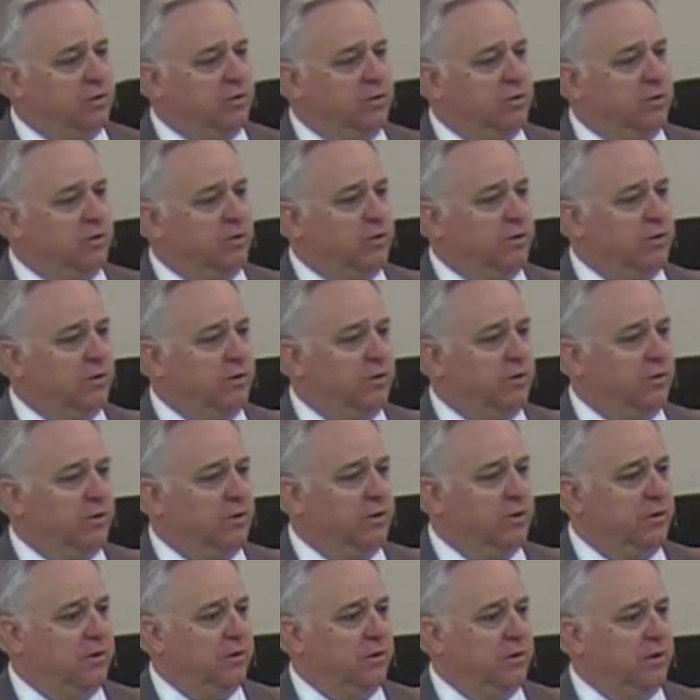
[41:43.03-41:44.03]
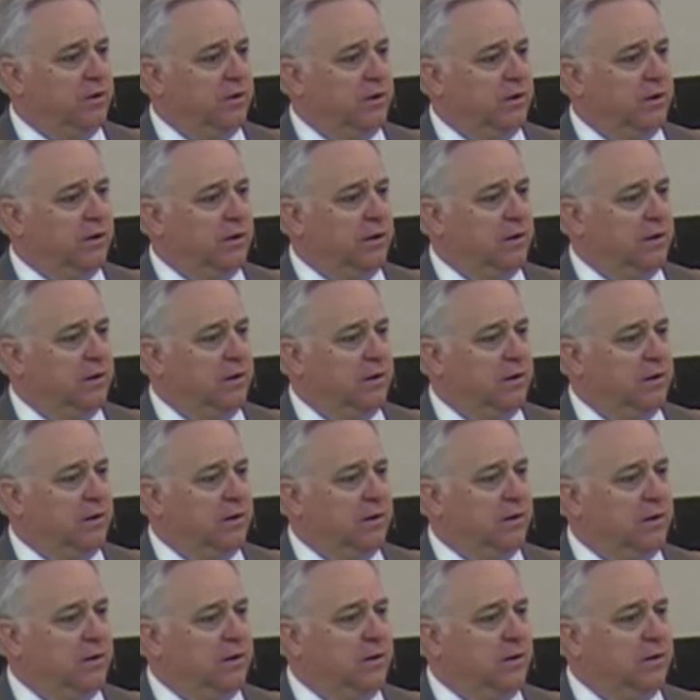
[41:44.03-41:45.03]

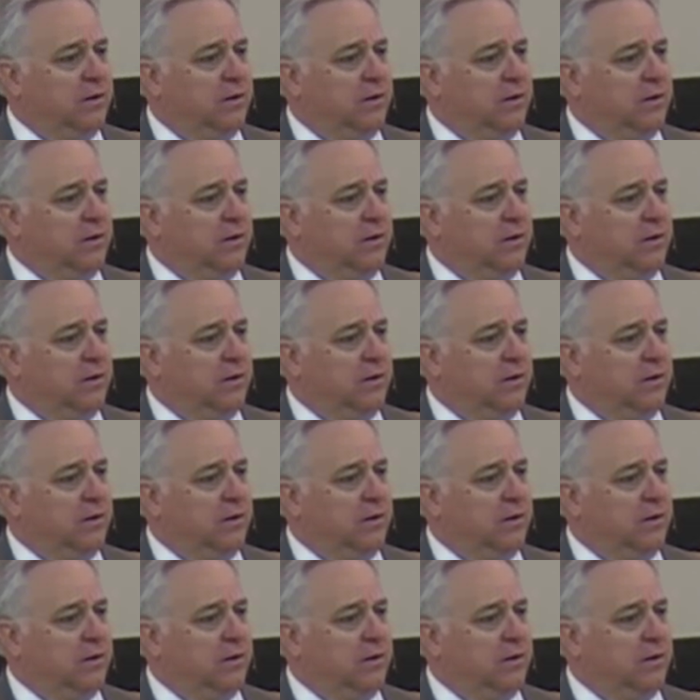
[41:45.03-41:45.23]
[no speech]